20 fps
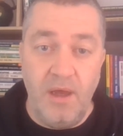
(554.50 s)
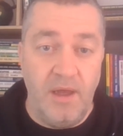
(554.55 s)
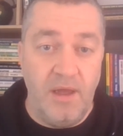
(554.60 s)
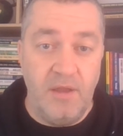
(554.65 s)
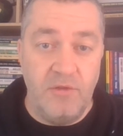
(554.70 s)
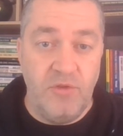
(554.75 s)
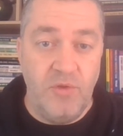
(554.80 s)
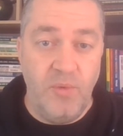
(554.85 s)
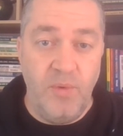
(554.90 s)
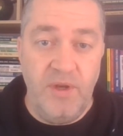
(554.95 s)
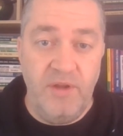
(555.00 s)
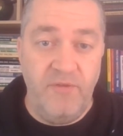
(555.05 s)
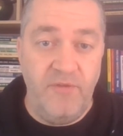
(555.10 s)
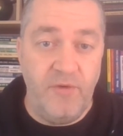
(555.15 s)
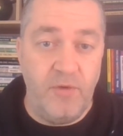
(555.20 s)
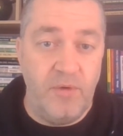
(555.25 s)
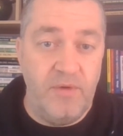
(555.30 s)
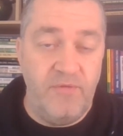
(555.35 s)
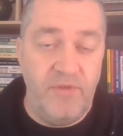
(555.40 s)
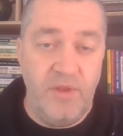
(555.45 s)
uh, Twitter
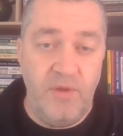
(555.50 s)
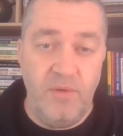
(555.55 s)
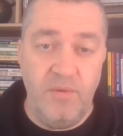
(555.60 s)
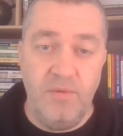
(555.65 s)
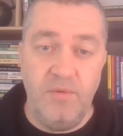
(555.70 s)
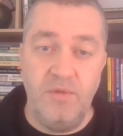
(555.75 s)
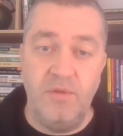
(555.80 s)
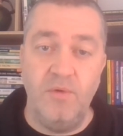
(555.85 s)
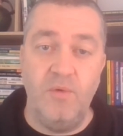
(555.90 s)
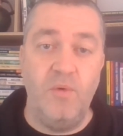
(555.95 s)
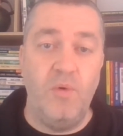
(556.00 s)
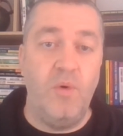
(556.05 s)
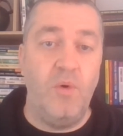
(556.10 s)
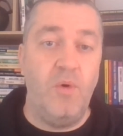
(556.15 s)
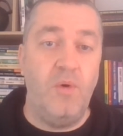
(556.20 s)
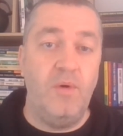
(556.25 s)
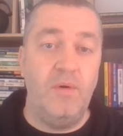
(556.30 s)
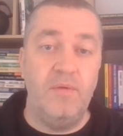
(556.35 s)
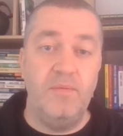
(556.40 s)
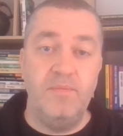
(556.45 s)
for reviews
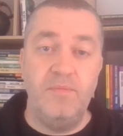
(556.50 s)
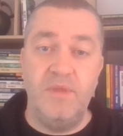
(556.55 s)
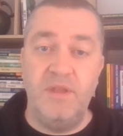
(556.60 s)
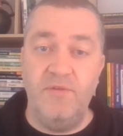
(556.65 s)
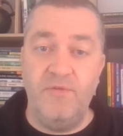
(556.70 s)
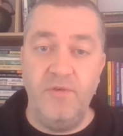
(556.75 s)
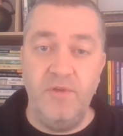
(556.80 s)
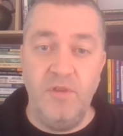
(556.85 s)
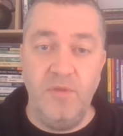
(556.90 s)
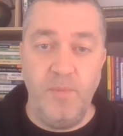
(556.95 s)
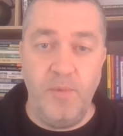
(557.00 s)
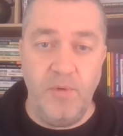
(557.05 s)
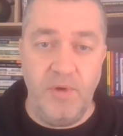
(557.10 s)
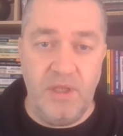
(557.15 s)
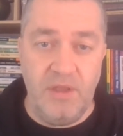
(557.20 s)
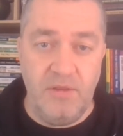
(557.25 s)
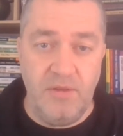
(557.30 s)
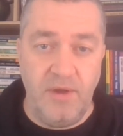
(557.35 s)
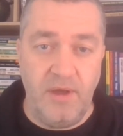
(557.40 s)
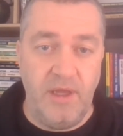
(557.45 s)
or different
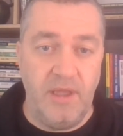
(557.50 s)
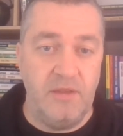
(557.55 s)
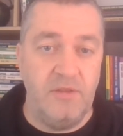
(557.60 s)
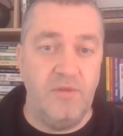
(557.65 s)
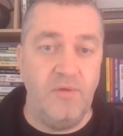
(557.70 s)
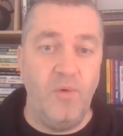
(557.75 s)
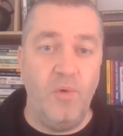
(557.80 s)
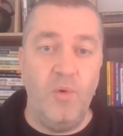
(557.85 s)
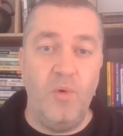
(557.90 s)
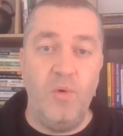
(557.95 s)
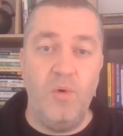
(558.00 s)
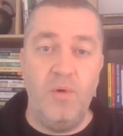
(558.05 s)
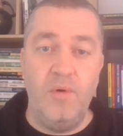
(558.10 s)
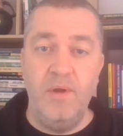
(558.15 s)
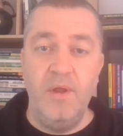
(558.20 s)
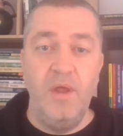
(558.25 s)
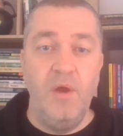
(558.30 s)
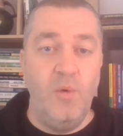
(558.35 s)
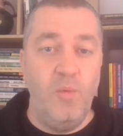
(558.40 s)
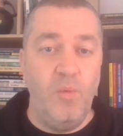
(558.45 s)
sporting sites
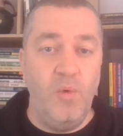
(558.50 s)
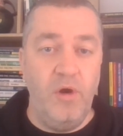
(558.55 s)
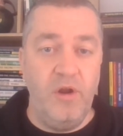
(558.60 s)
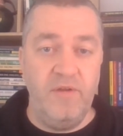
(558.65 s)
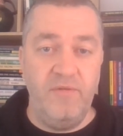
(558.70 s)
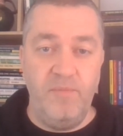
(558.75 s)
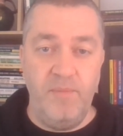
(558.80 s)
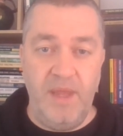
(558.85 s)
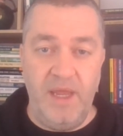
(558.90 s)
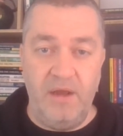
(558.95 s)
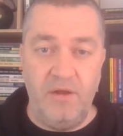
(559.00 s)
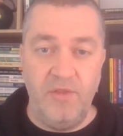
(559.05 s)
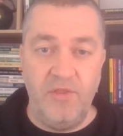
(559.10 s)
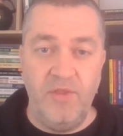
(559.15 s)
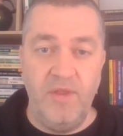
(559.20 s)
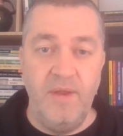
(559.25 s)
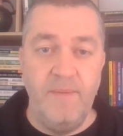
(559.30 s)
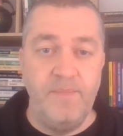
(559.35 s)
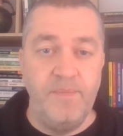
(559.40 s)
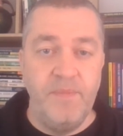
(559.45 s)
or word of mouth.